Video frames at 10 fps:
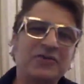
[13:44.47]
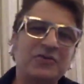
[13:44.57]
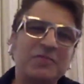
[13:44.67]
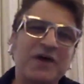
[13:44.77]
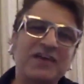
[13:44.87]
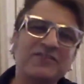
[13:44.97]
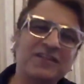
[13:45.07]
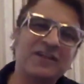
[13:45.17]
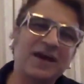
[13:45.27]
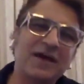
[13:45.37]
But I'm
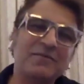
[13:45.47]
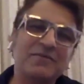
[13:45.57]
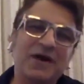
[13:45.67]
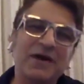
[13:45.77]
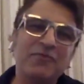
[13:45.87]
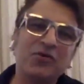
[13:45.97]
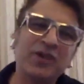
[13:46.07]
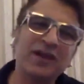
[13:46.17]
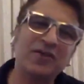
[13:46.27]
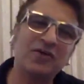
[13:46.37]
trying to imagine that
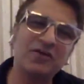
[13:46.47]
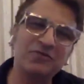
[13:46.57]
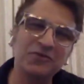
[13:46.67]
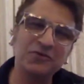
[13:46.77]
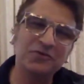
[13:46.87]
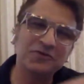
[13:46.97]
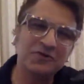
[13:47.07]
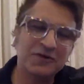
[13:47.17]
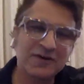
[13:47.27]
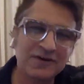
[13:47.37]
I'm looking
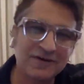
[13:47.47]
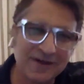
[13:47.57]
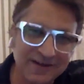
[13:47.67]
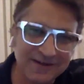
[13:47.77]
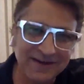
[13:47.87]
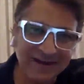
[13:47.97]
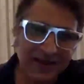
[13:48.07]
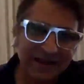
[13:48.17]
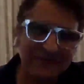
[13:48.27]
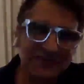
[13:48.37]
at all of you,
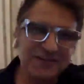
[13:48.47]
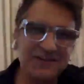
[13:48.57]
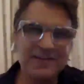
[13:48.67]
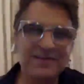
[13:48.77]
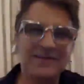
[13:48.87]
right?